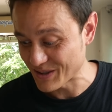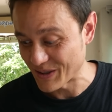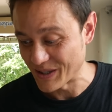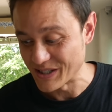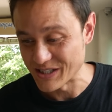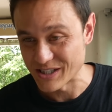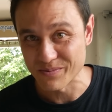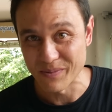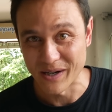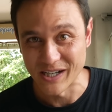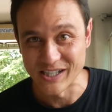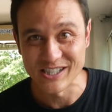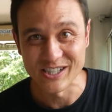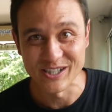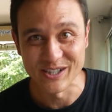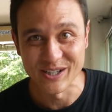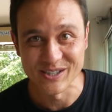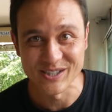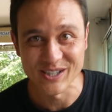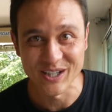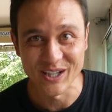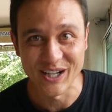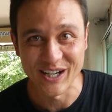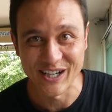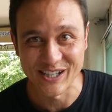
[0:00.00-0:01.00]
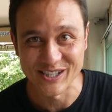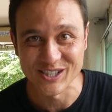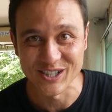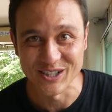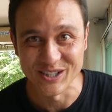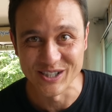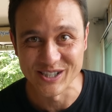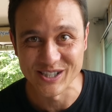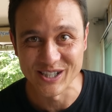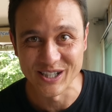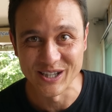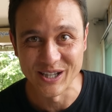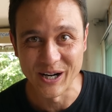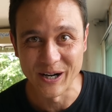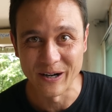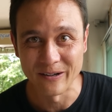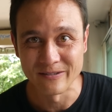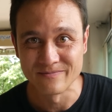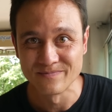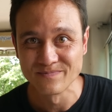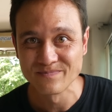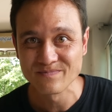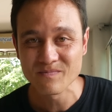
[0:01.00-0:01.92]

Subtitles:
quite spicy. There's a lot of chilies in there.